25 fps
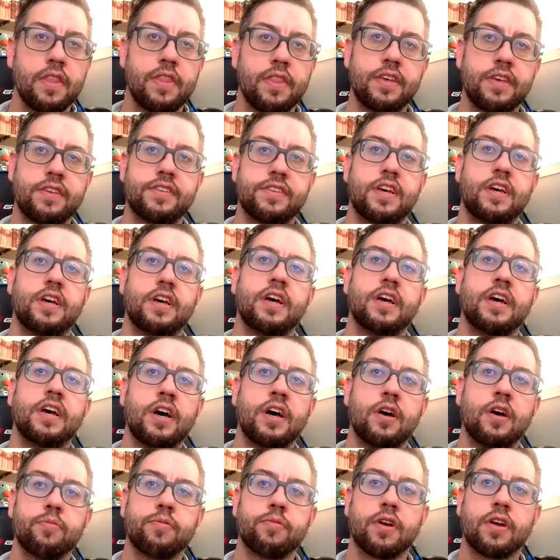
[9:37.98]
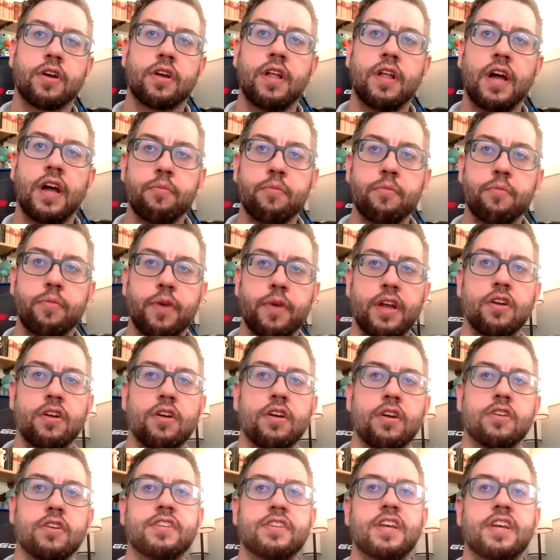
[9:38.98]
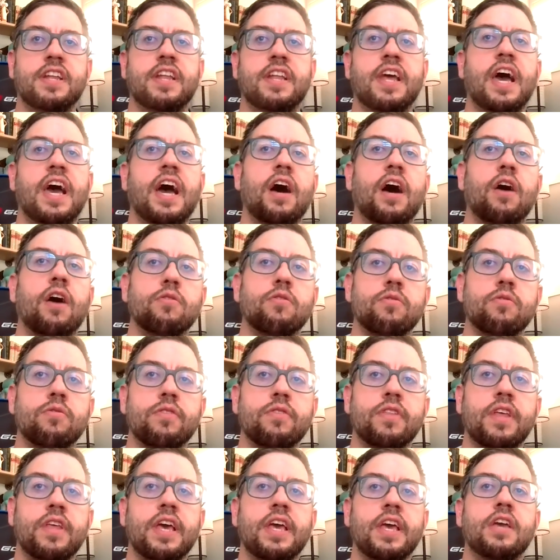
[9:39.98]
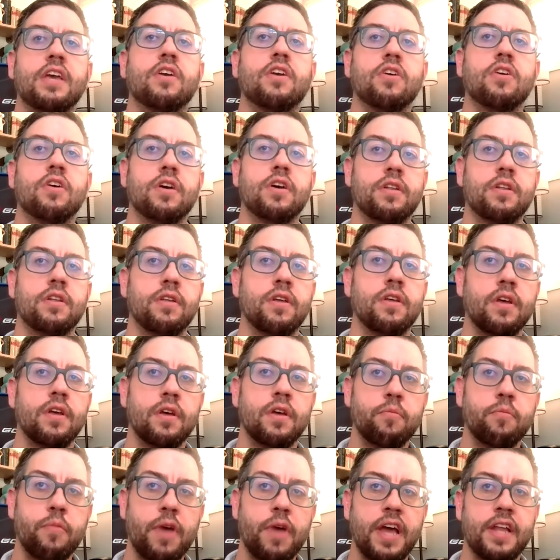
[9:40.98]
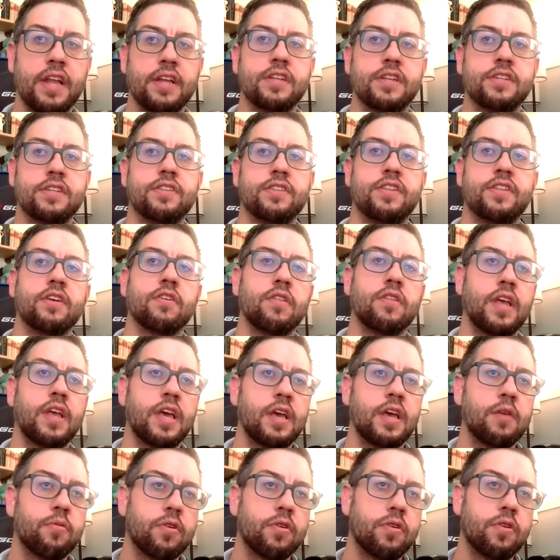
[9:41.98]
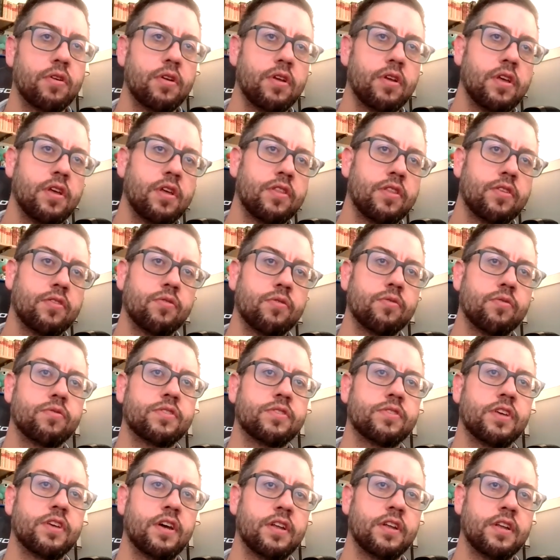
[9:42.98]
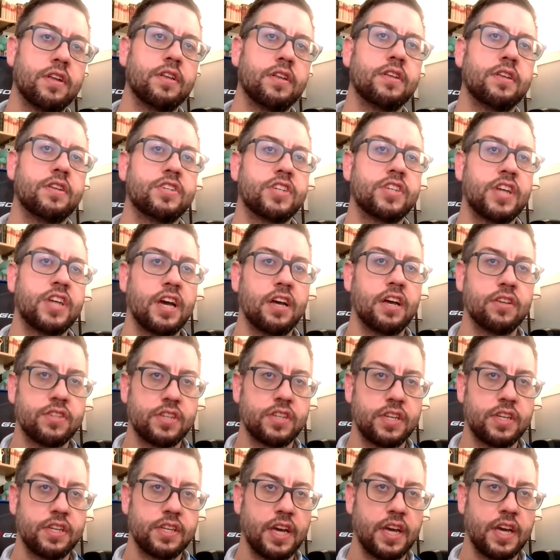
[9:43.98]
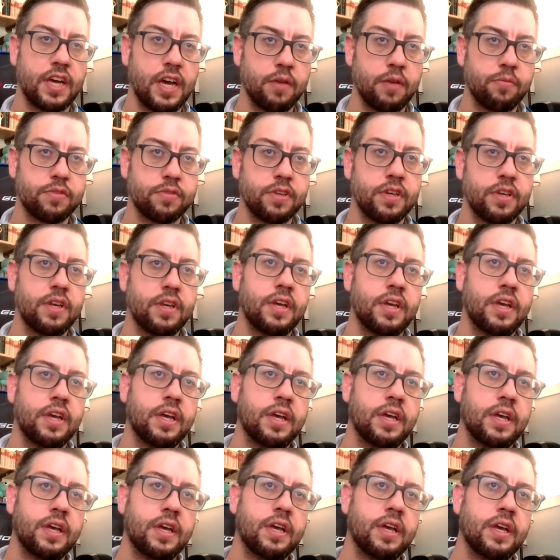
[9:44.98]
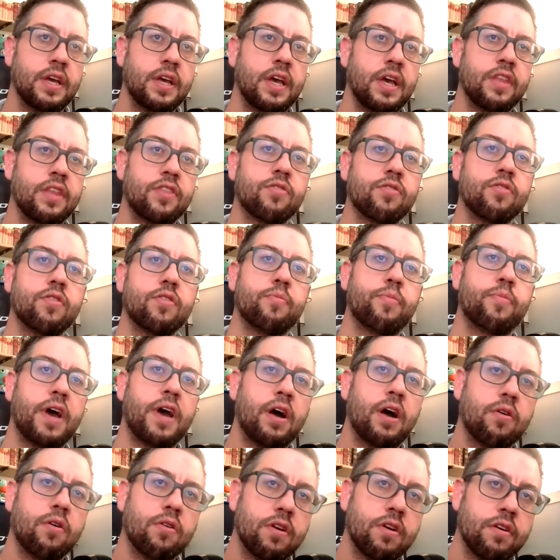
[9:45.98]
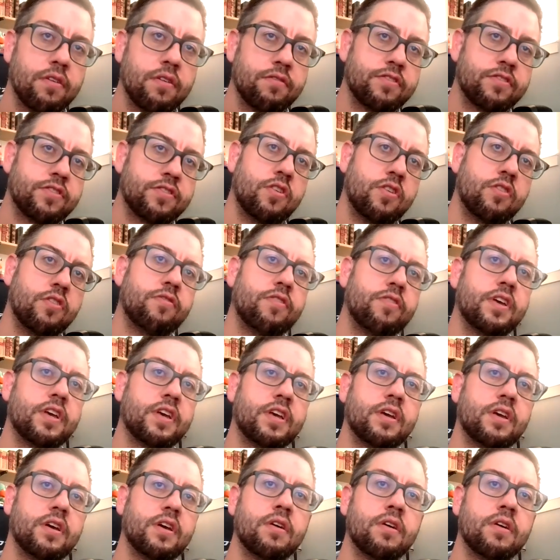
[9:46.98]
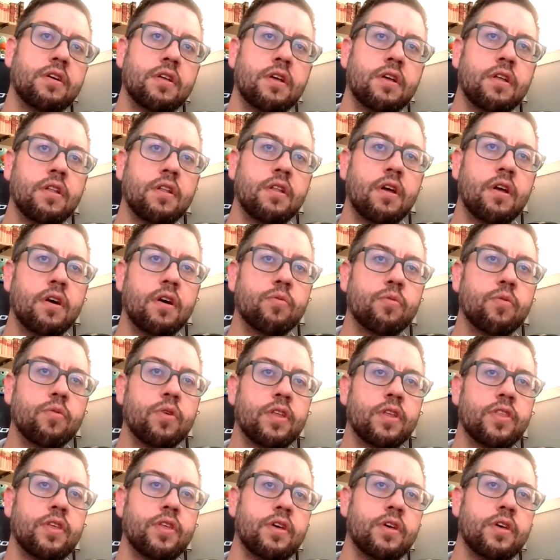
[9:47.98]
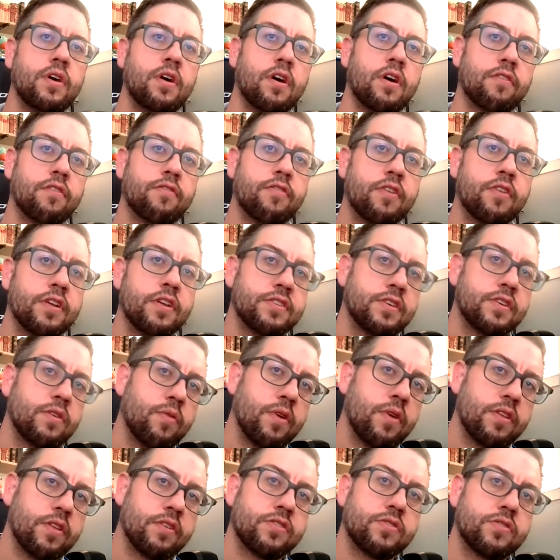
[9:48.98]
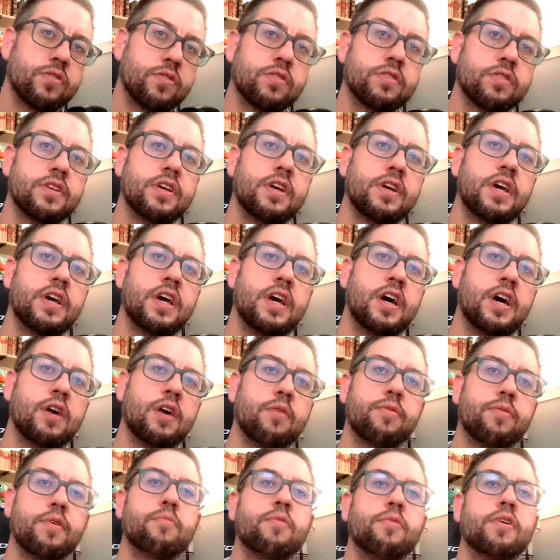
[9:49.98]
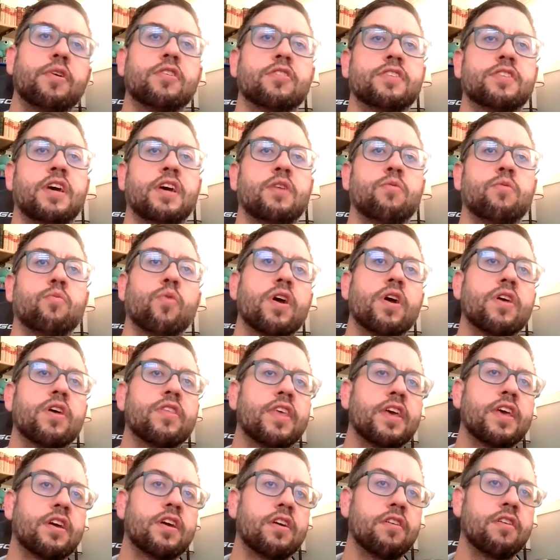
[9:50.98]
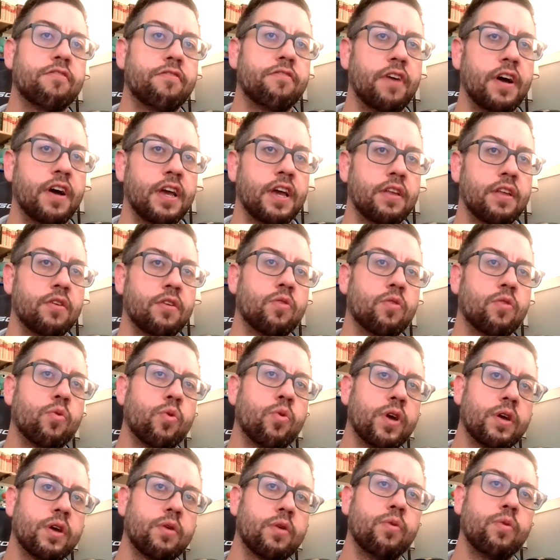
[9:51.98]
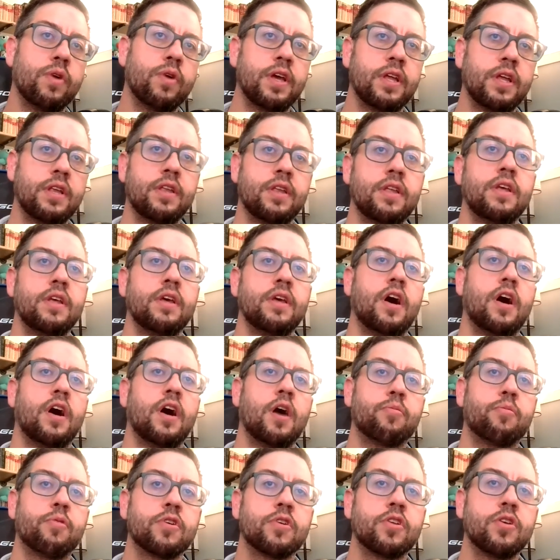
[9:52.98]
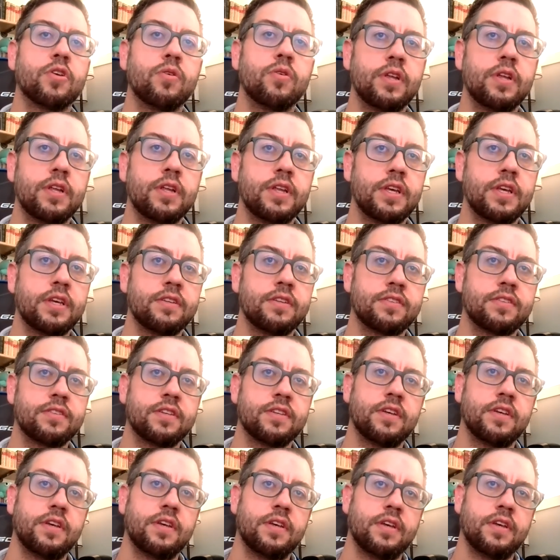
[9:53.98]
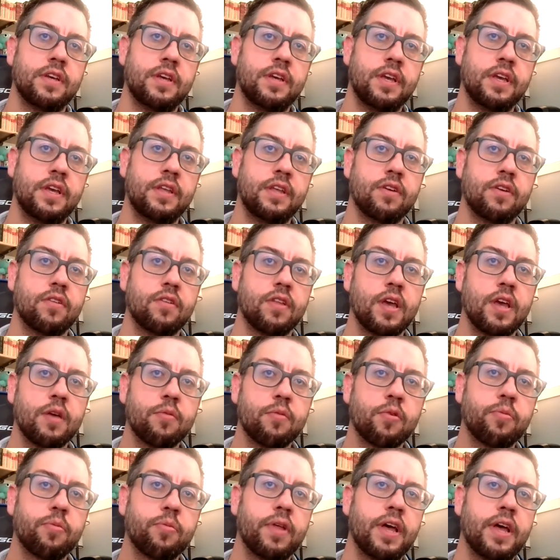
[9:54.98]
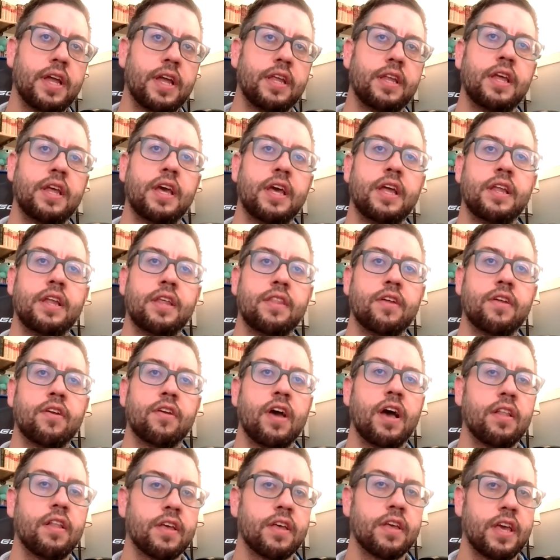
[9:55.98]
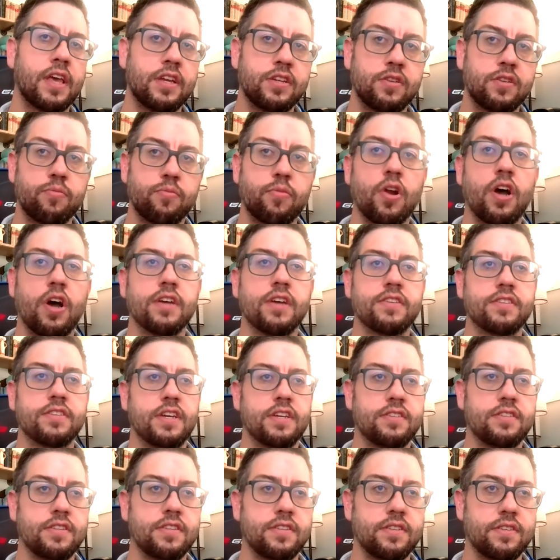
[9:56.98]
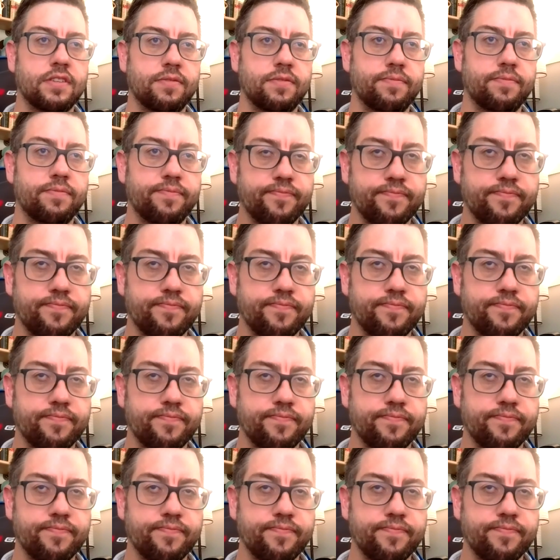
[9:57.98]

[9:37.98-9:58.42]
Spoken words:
This helped our client better understand how they could manage their labor through sudden challenging times, and through the power of Snowflake, along with our friends at WeatherSource, help them understand where they could find quick win opportunities in their labor planning and in their allocation processes.